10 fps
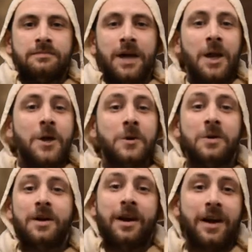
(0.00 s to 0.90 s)

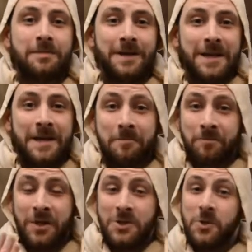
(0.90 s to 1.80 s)
Hello, I'm Lee
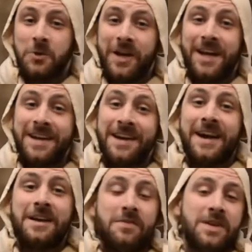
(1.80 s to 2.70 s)
and you're there
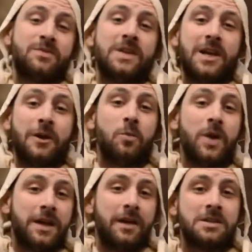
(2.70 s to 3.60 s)
and in this video
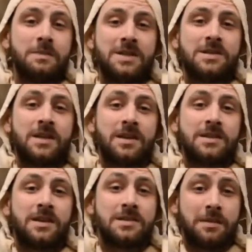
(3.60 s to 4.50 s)
we're going to be
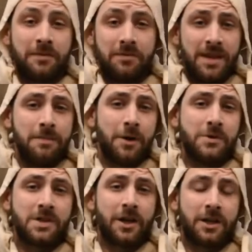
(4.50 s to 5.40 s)
discussing some of the
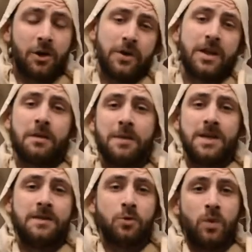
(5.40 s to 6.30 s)
most iconic
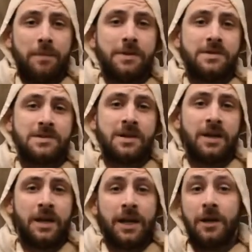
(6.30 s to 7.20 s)
medieval weapons
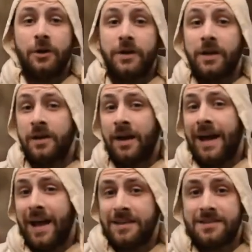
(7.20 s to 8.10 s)
including
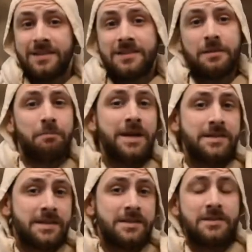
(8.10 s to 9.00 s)
axes,
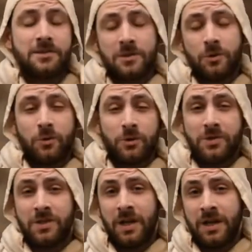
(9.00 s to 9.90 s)
maces, swords,
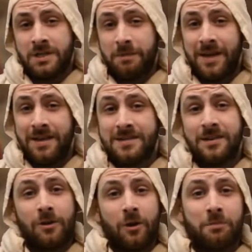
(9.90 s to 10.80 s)
spears,
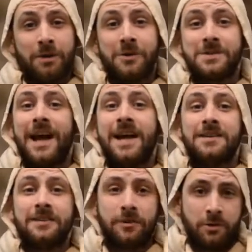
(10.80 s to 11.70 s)
longbows and
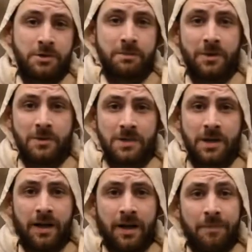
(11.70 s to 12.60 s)
crossbows.
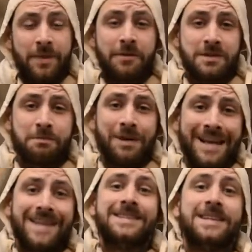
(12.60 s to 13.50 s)
There is
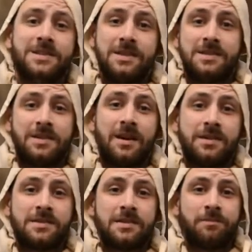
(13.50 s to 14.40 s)
plenty to
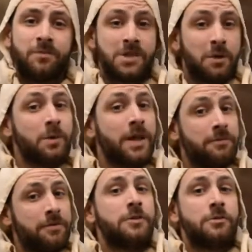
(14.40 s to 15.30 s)
discuss, so without
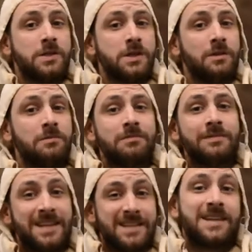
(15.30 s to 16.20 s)
further ado,
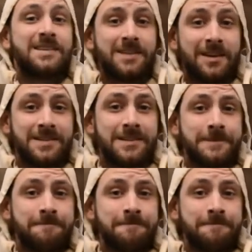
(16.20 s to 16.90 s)
let's get started.